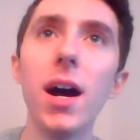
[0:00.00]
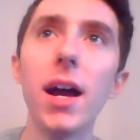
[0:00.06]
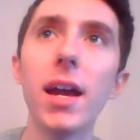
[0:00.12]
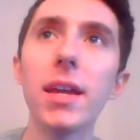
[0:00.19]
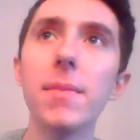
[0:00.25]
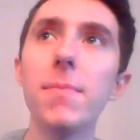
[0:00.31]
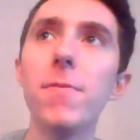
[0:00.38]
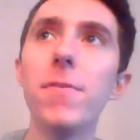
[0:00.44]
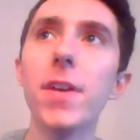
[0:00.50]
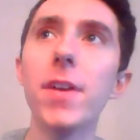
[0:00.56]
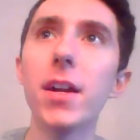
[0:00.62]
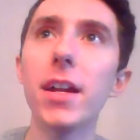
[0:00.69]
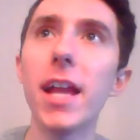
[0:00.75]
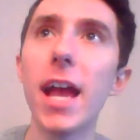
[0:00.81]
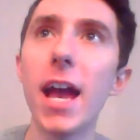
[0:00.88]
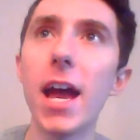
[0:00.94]
I am
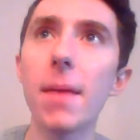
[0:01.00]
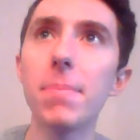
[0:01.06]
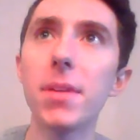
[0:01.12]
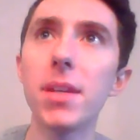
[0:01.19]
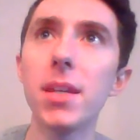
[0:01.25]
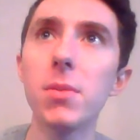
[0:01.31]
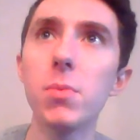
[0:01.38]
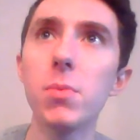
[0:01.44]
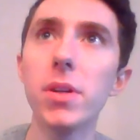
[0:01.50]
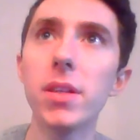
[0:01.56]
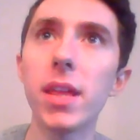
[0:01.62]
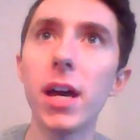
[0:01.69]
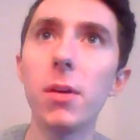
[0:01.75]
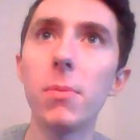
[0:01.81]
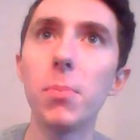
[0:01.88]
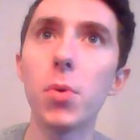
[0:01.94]
very happy with
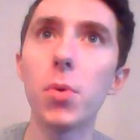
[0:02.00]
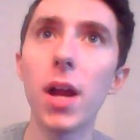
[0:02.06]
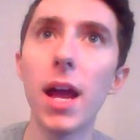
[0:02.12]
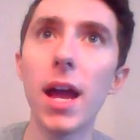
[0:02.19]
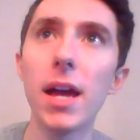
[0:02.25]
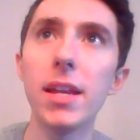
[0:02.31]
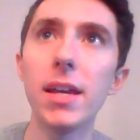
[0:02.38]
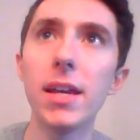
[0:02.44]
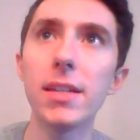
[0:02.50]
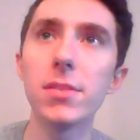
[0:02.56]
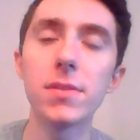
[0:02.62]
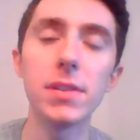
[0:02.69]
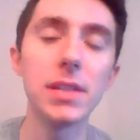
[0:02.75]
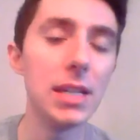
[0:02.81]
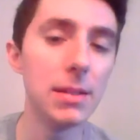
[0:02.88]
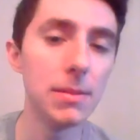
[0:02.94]
how Brad has
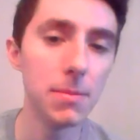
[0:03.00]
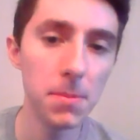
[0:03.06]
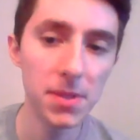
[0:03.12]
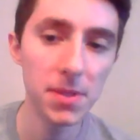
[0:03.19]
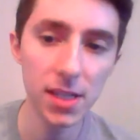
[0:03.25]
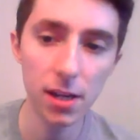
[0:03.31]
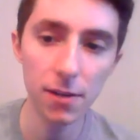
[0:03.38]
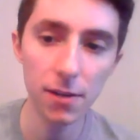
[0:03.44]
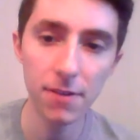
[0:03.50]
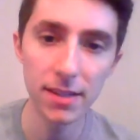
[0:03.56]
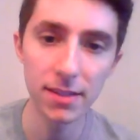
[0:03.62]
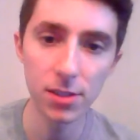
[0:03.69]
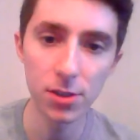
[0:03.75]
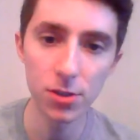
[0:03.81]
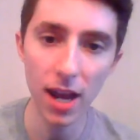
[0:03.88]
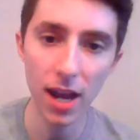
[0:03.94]
redeemed himself
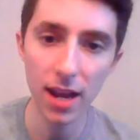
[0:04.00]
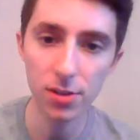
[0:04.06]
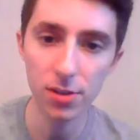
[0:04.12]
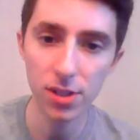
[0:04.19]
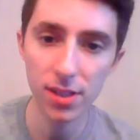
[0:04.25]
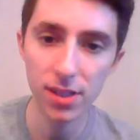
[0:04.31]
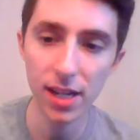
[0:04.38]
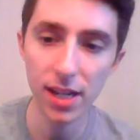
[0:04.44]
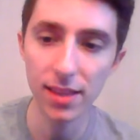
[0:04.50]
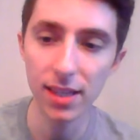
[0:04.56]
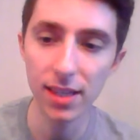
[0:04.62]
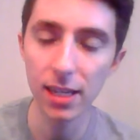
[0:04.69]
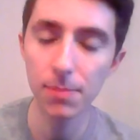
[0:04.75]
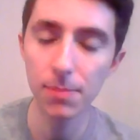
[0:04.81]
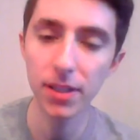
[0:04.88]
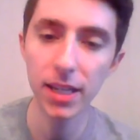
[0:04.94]
as a strategist. I think
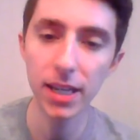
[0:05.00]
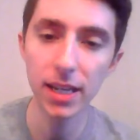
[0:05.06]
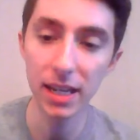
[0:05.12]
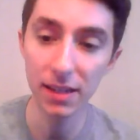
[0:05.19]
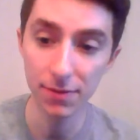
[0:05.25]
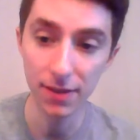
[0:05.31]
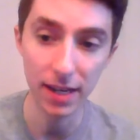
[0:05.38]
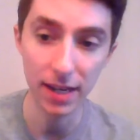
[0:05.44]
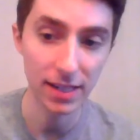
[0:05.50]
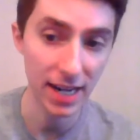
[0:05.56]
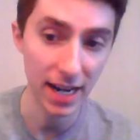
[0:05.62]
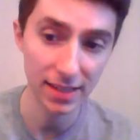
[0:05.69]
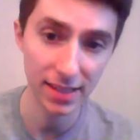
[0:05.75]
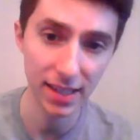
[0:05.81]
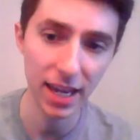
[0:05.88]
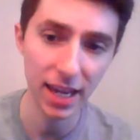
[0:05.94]
he played a
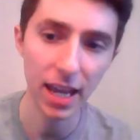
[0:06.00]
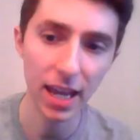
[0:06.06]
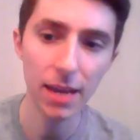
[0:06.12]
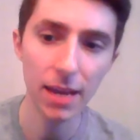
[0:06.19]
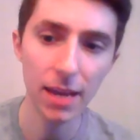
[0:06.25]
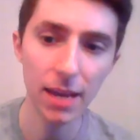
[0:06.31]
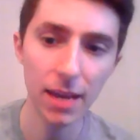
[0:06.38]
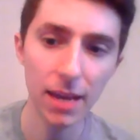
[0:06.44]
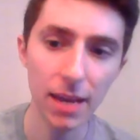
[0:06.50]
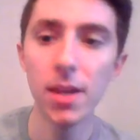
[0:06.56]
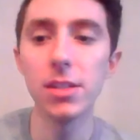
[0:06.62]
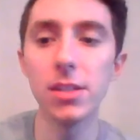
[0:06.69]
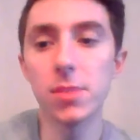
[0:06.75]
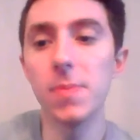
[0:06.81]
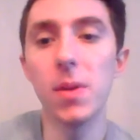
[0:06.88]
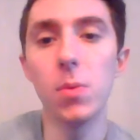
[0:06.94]
fantastic game.
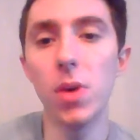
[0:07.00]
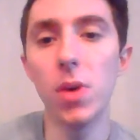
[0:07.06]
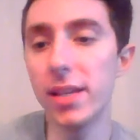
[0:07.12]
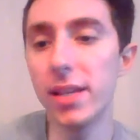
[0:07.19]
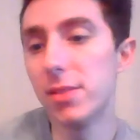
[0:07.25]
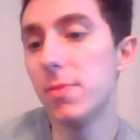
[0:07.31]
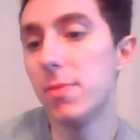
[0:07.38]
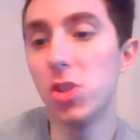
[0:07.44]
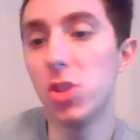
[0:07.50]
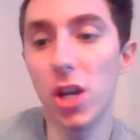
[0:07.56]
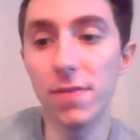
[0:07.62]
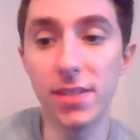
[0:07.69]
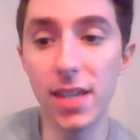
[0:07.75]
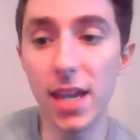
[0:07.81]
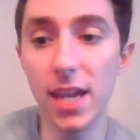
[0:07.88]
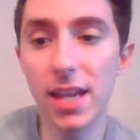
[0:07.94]
He just made,
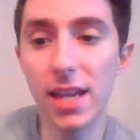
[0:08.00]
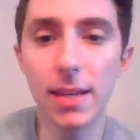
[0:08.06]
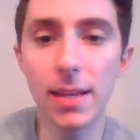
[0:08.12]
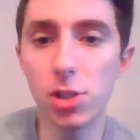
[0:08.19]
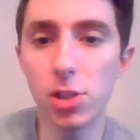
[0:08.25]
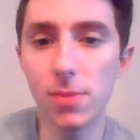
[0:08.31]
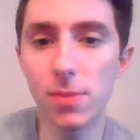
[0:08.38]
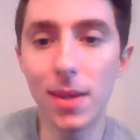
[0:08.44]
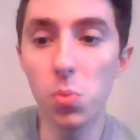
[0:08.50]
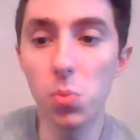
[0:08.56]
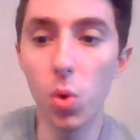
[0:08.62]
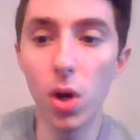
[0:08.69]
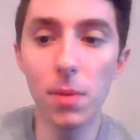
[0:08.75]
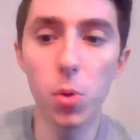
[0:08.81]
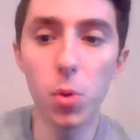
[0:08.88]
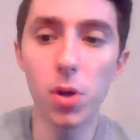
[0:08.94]
as Jeff said, he
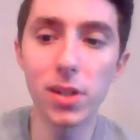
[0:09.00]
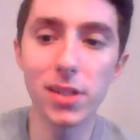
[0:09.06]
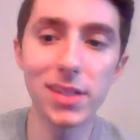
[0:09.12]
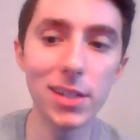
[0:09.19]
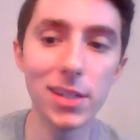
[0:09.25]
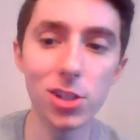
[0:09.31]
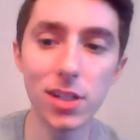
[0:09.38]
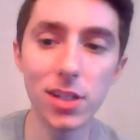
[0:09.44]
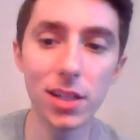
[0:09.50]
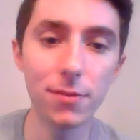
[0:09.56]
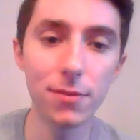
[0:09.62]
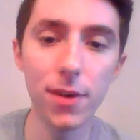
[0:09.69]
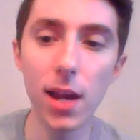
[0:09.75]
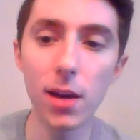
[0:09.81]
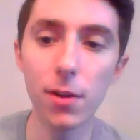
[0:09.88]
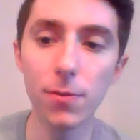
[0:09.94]
just made one poor
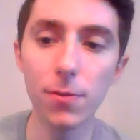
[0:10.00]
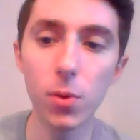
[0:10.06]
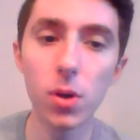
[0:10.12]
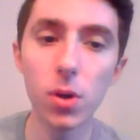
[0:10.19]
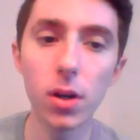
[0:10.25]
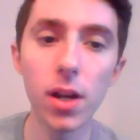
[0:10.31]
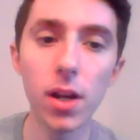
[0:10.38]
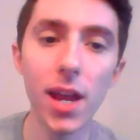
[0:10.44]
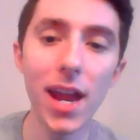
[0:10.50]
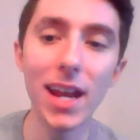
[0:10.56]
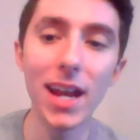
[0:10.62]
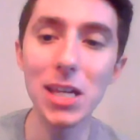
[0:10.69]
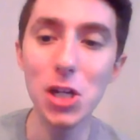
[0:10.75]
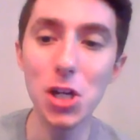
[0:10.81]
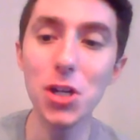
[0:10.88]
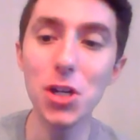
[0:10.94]
decision at the Final Four,
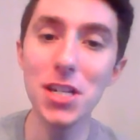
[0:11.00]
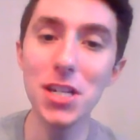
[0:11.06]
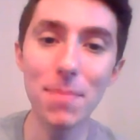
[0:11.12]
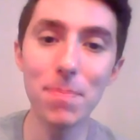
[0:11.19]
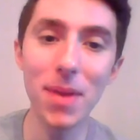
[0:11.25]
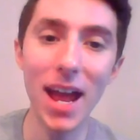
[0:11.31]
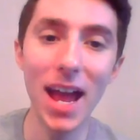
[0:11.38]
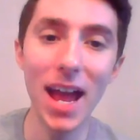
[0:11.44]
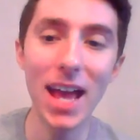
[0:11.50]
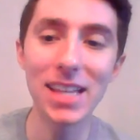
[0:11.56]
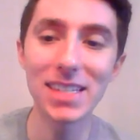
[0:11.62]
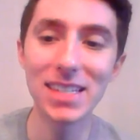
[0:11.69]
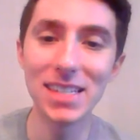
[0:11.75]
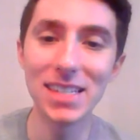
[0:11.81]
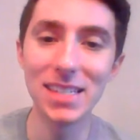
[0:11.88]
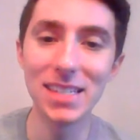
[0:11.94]
and he couldn't get
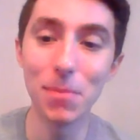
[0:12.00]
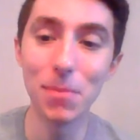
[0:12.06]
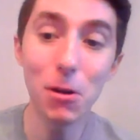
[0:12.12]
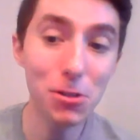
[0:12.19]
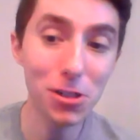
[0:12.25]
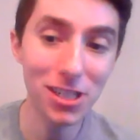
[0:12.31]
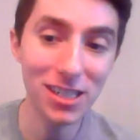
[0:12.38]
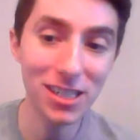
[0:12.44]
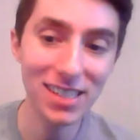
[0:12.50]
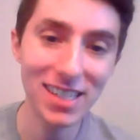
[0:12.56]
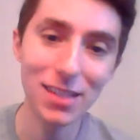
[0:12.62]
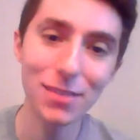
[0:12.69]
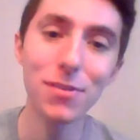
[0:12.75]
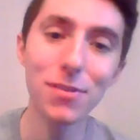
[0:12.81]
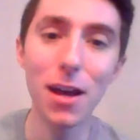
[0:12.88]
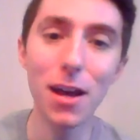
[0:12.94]
past his
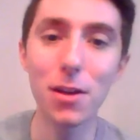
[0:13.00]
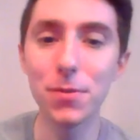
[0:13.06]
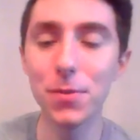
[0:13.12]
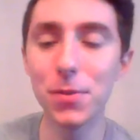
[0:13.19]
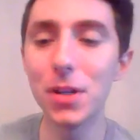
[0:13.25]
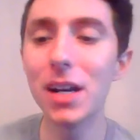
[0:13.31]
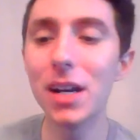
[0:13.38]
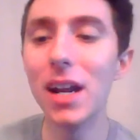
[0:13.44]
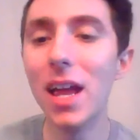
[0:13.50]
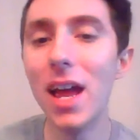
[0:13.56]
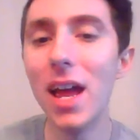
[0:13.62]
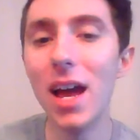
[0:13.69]
emotions at the Final Four,